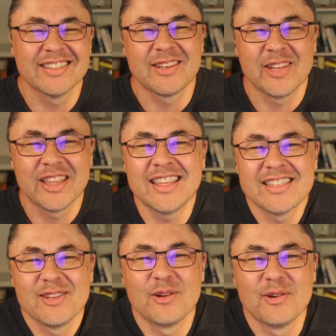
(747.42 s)
I think there's a
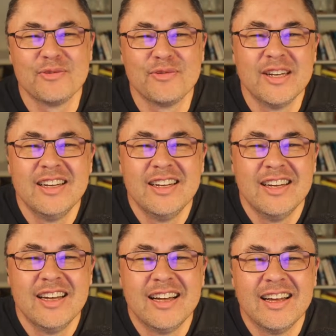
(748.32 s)
lot of,
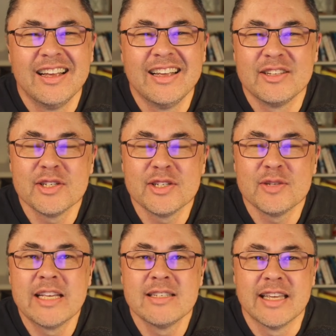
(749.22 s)
it just
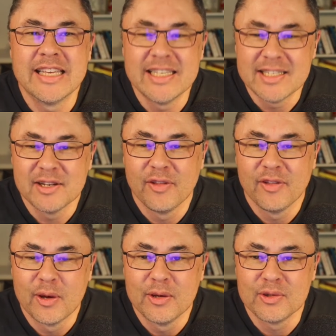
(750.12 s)
makes it easier for
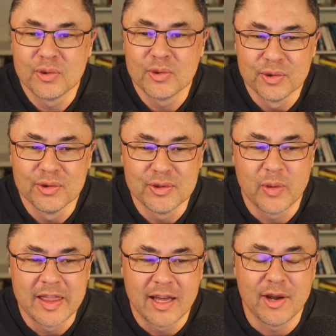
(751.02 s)
those crews
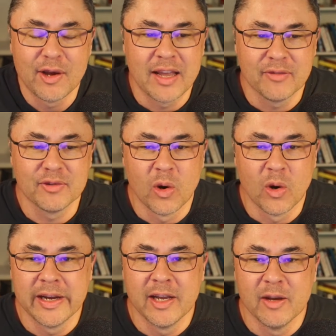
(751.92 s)
when they don't have to
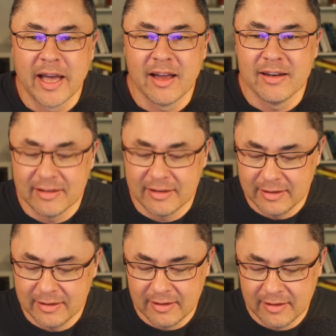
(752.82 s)
worry about
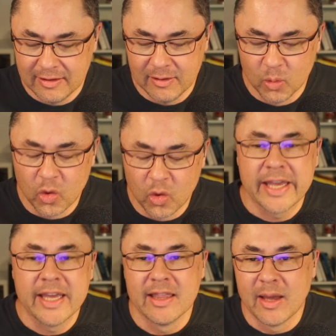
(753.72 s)

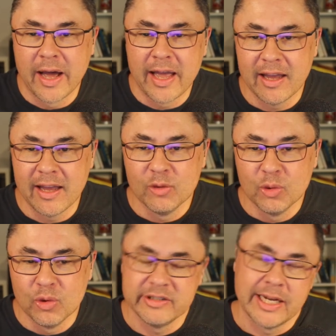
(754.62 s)
working their way
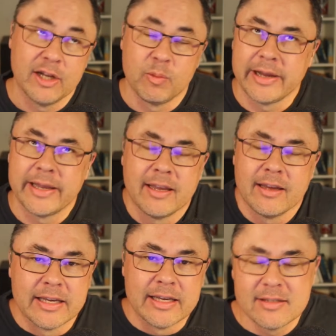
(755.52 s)
or jailbreaking, I
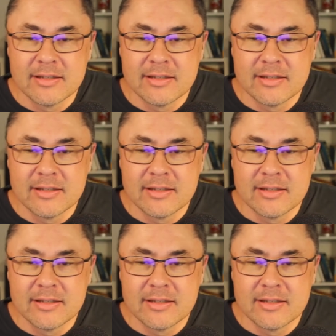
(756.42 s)
guess.